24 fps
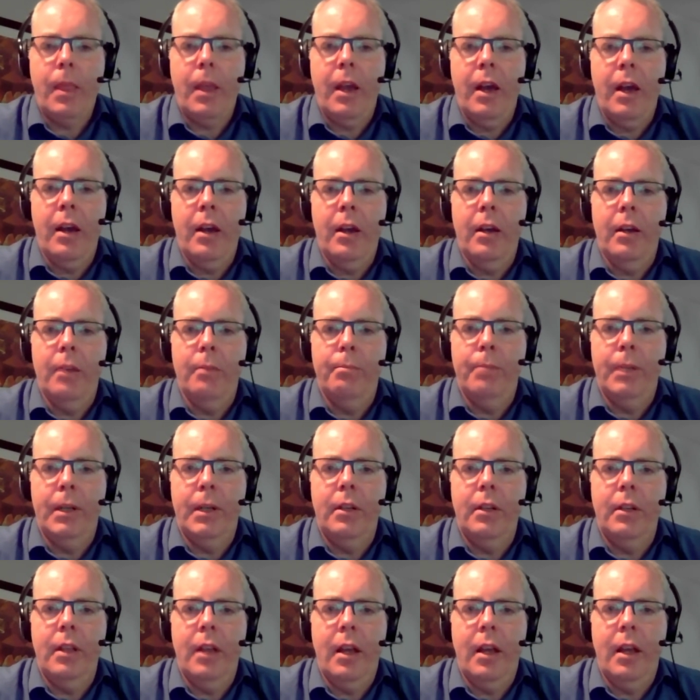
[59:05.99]
Uh,
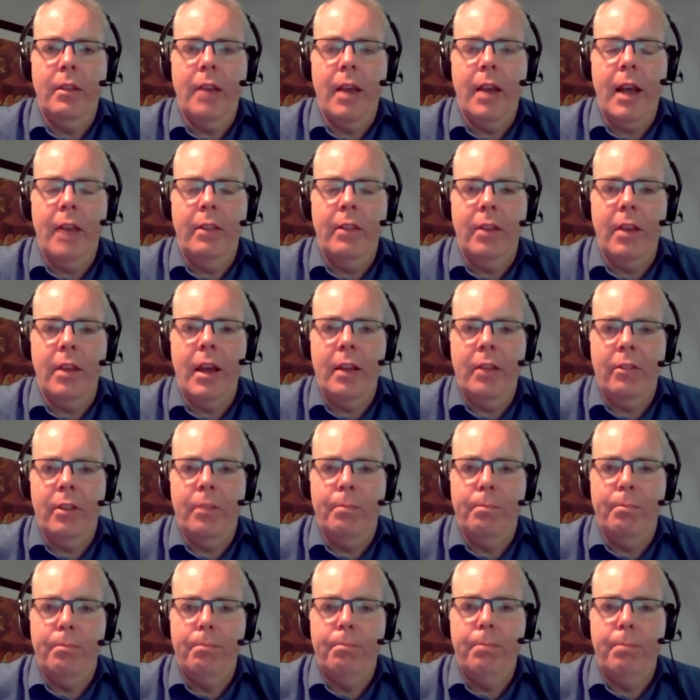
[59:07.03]
as, as a
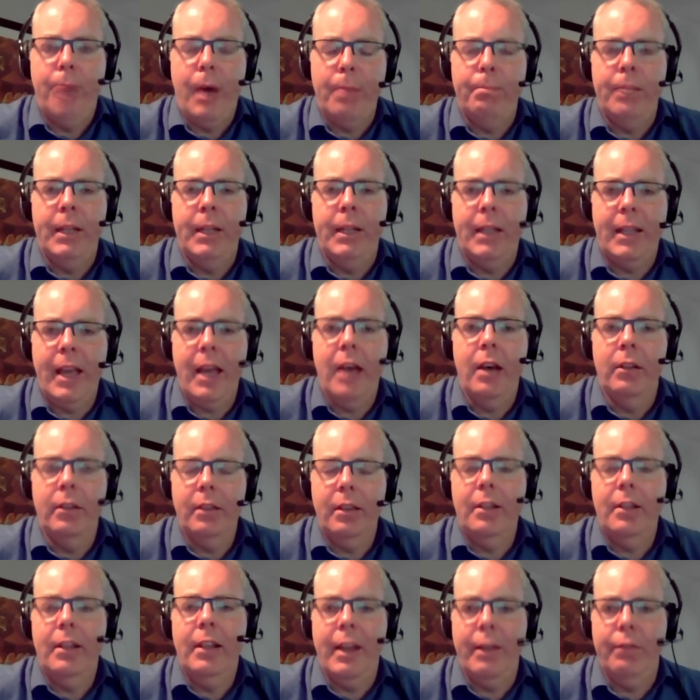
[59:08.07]
public
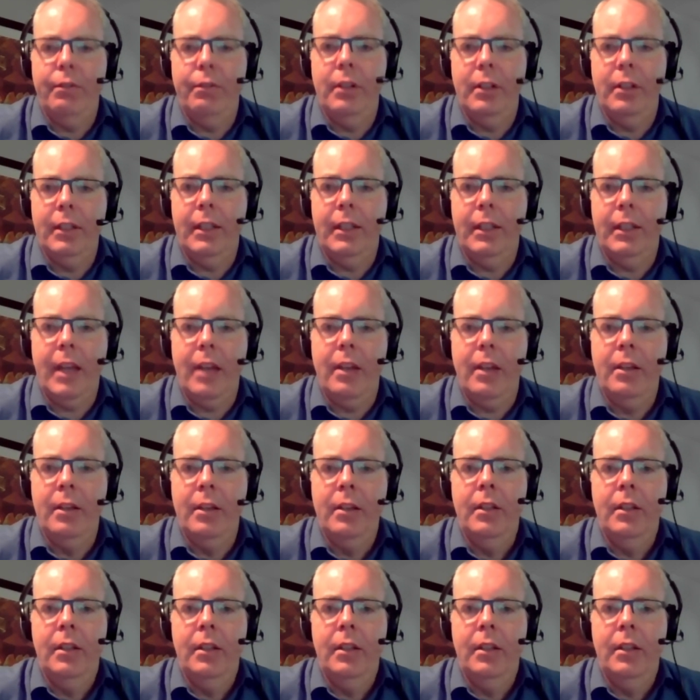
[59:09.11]
health level again.